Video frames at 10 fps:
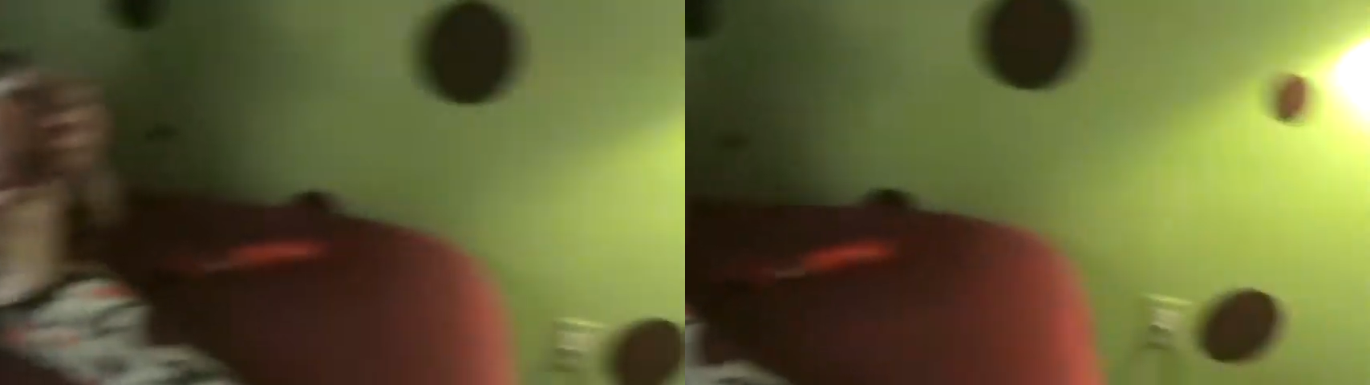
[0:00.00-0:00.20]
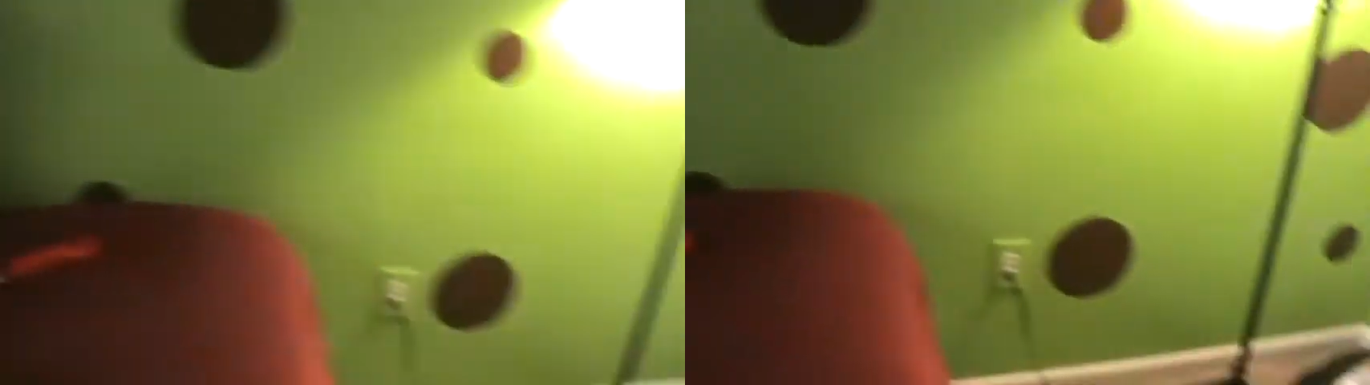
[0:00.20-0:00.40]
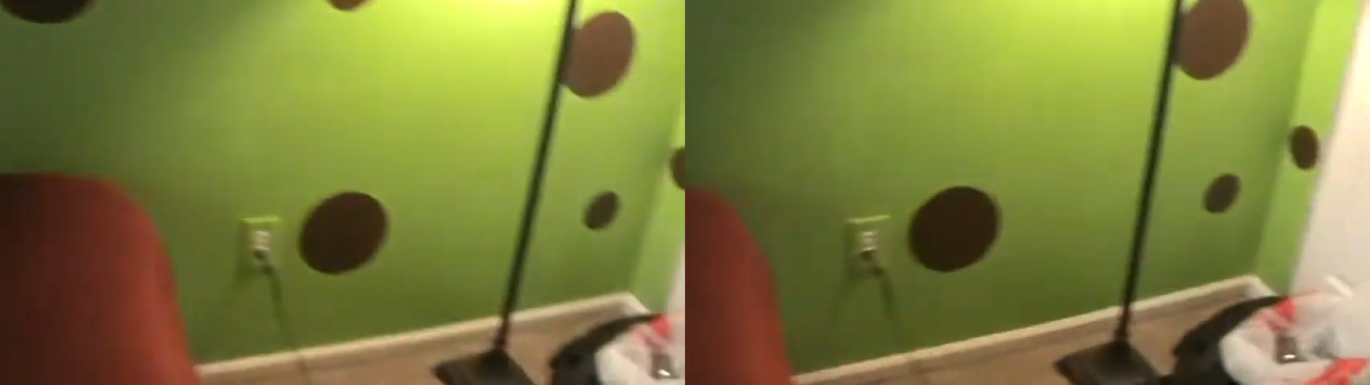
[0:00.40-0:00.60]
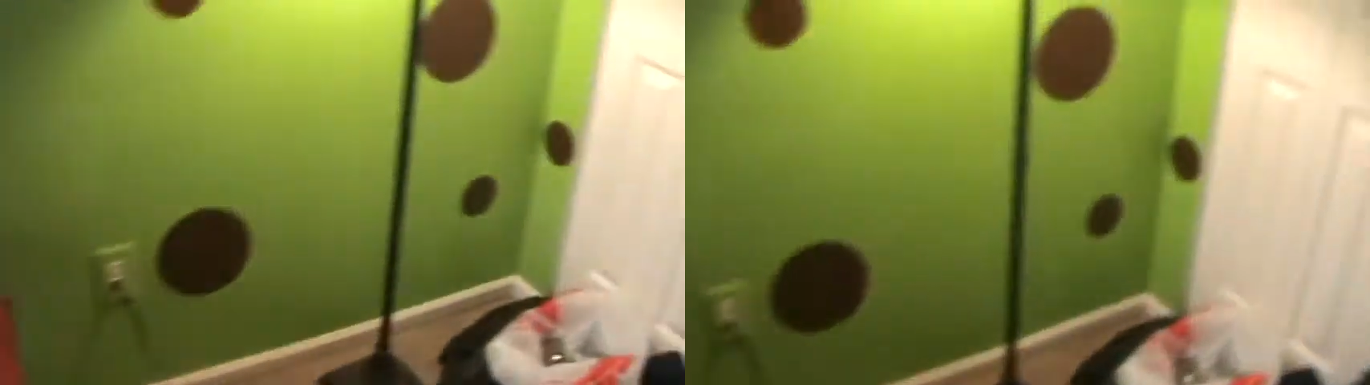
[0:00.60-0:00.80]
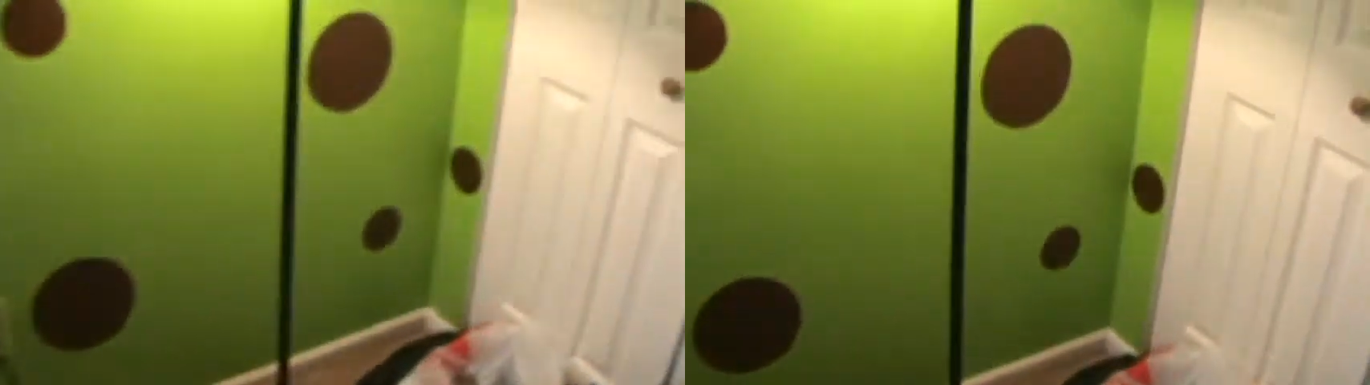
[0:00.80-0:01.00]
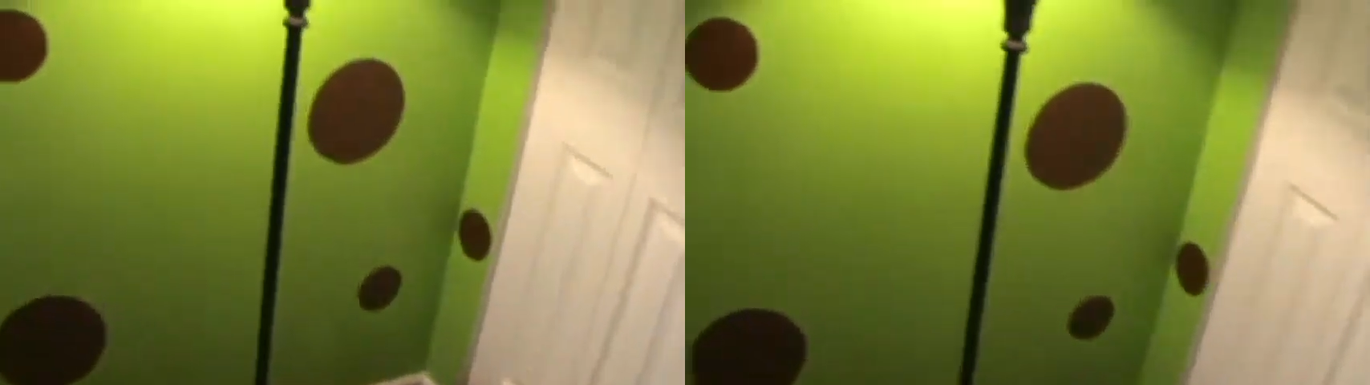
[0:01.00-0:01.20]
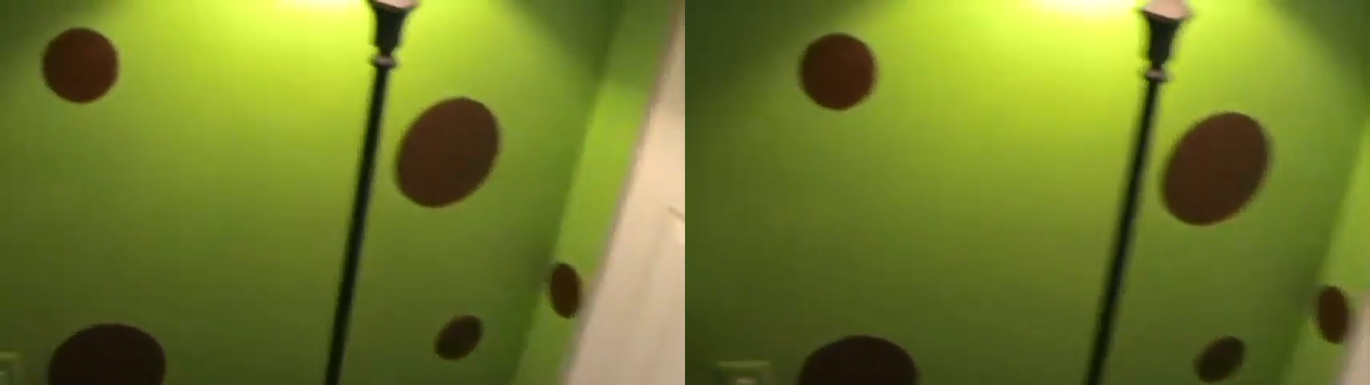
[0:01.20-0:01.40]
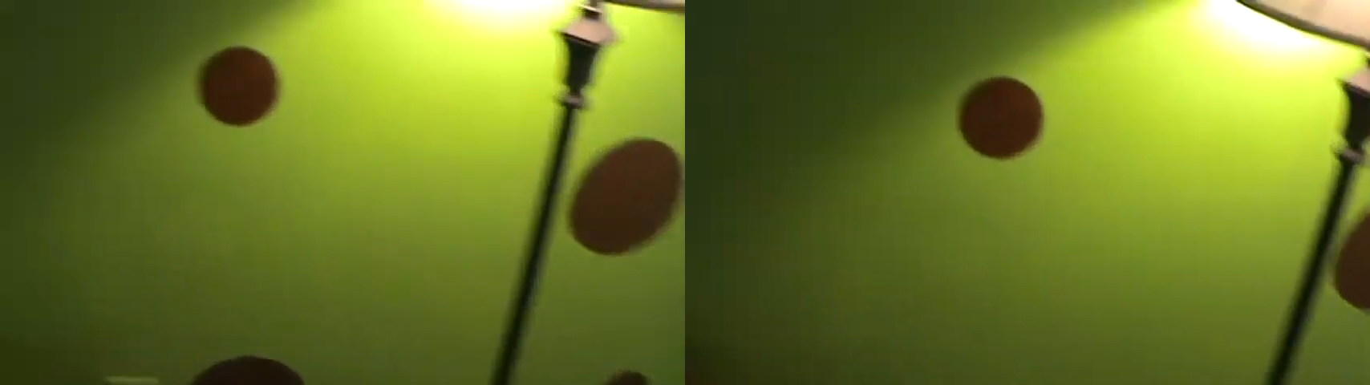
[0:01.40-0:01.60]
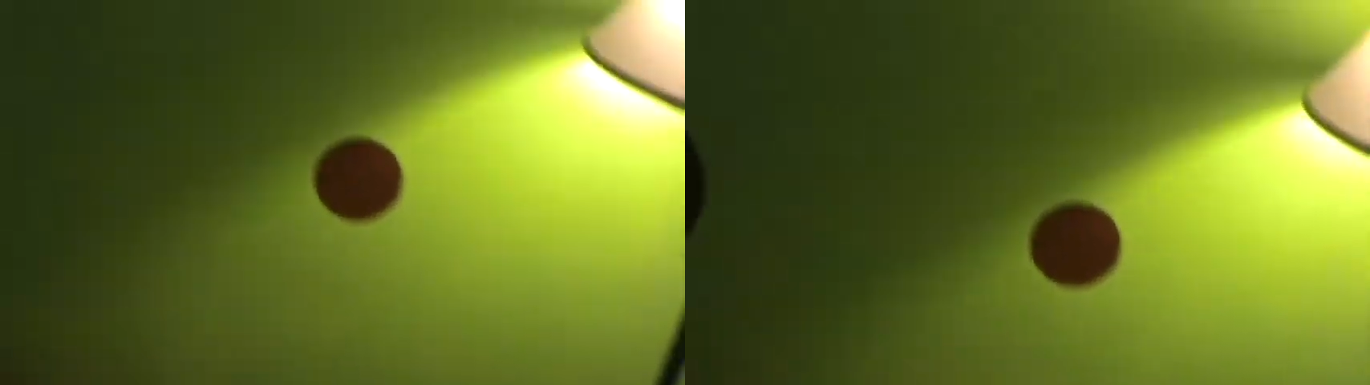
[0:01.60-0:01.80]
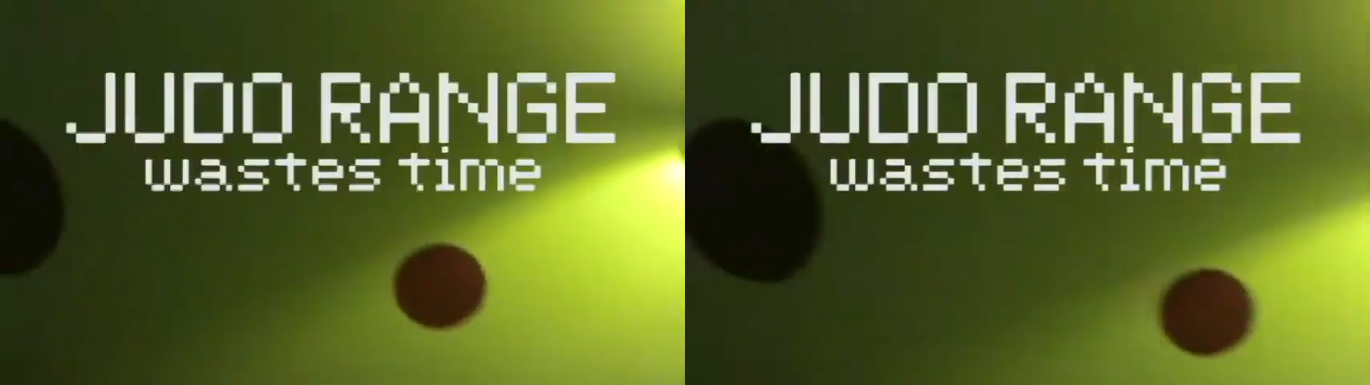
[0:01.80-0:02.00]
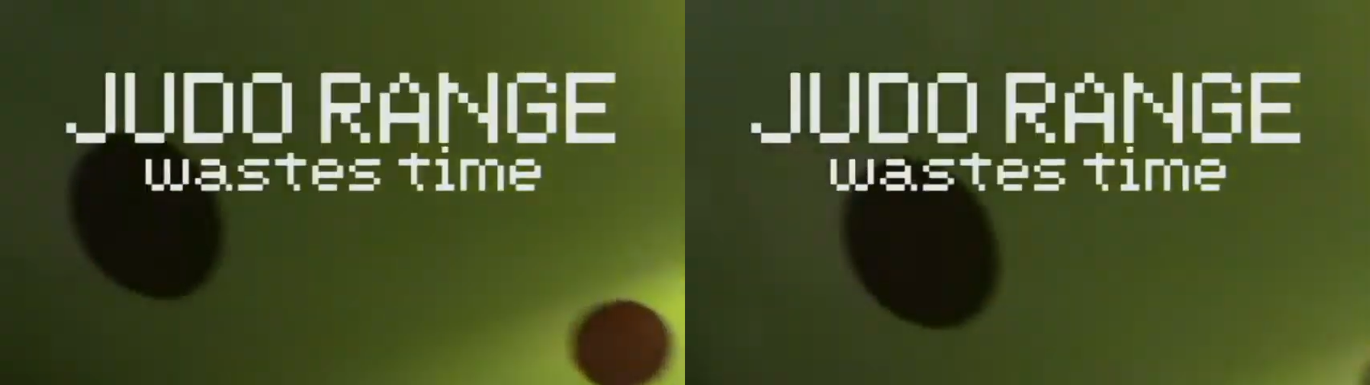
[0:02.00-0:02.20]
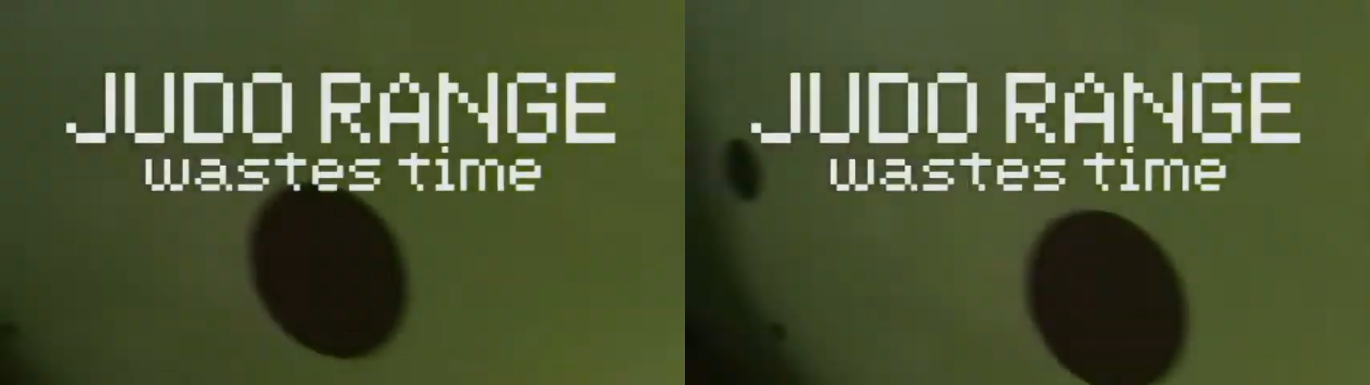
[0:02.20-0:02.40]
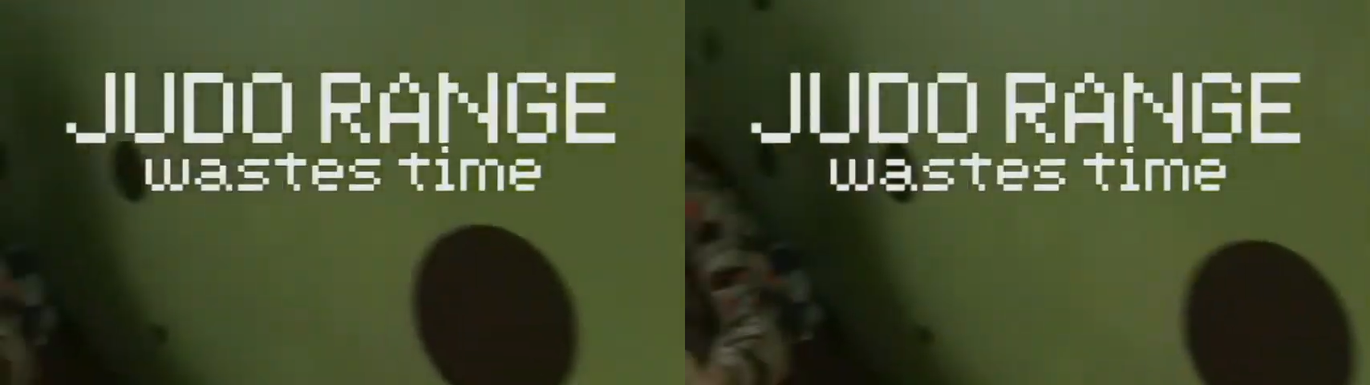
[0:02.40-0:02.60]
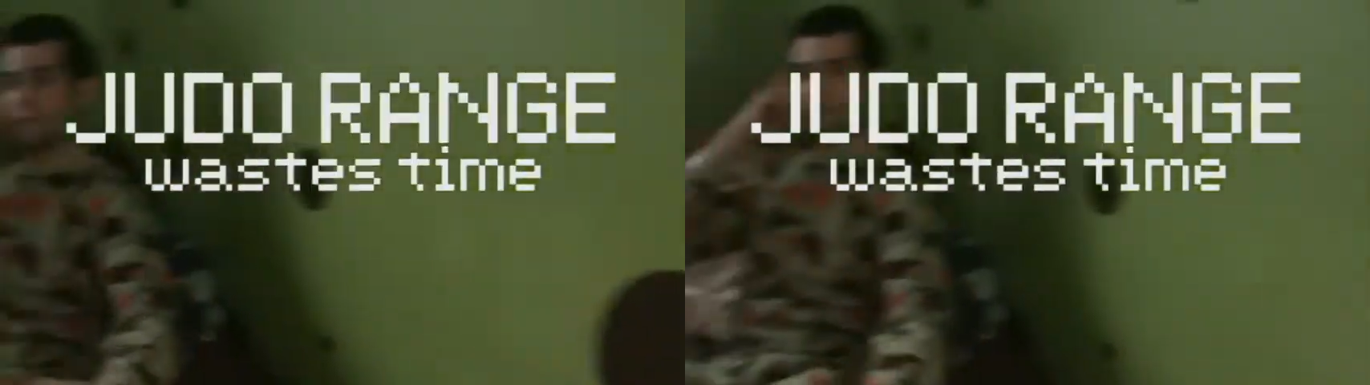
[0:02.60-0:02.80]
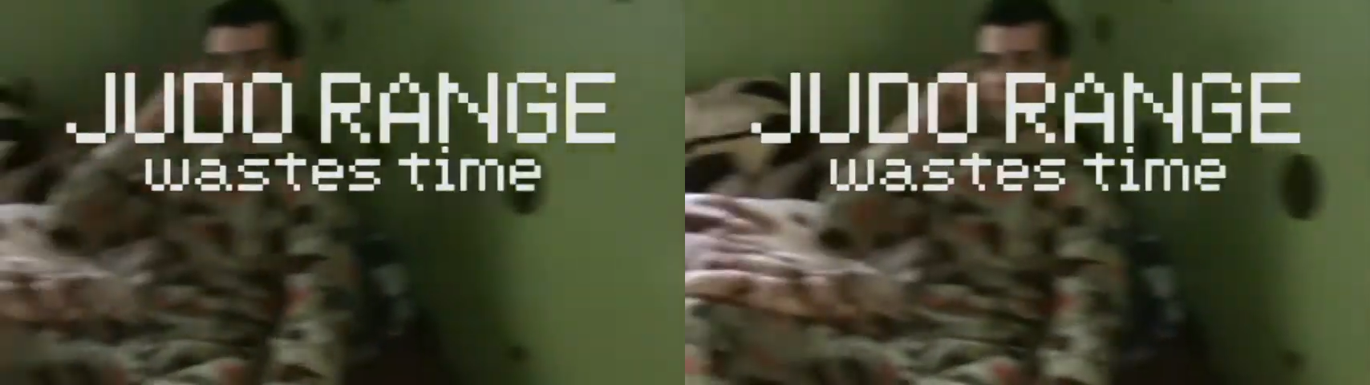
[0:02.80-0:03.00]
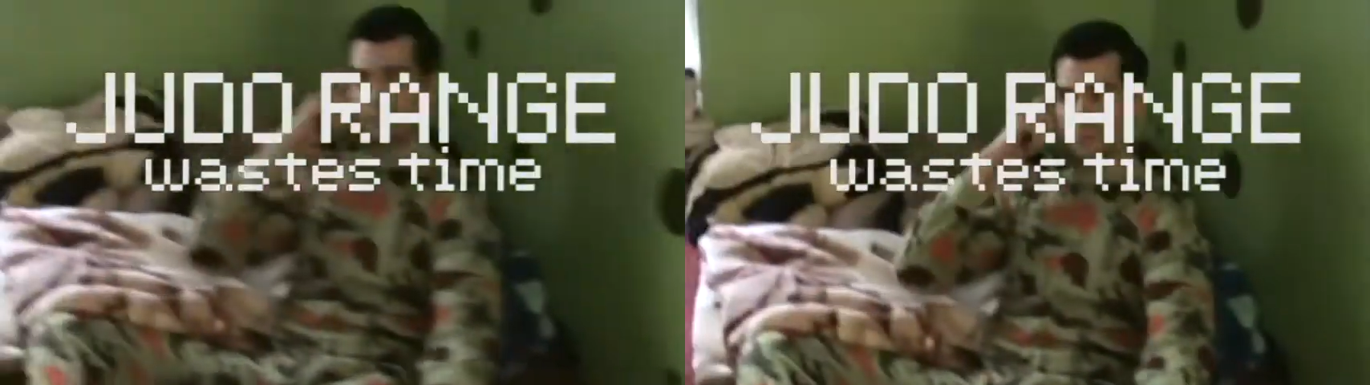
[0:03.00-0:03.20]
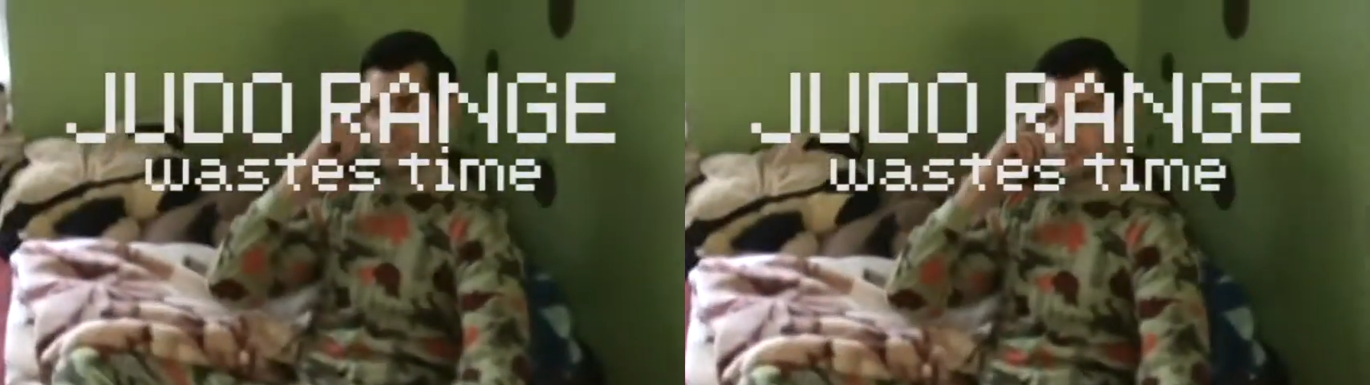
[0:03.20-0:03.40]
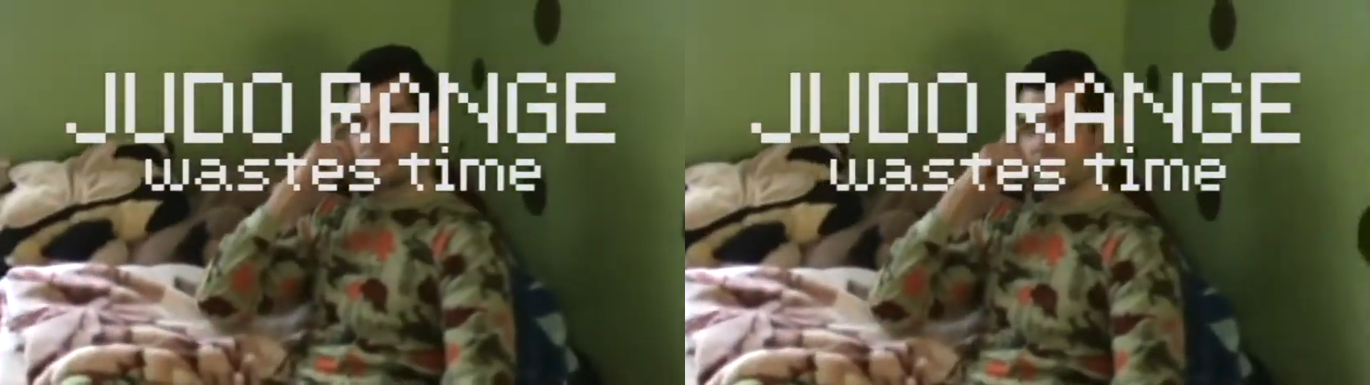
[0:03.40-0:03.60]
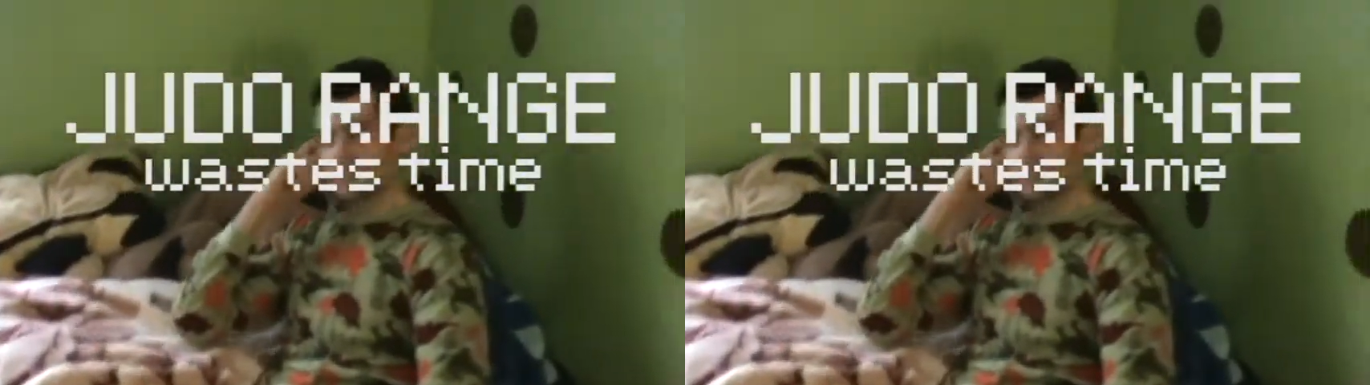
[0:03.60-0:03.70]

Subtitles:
No face is visible, so there are no lips to read.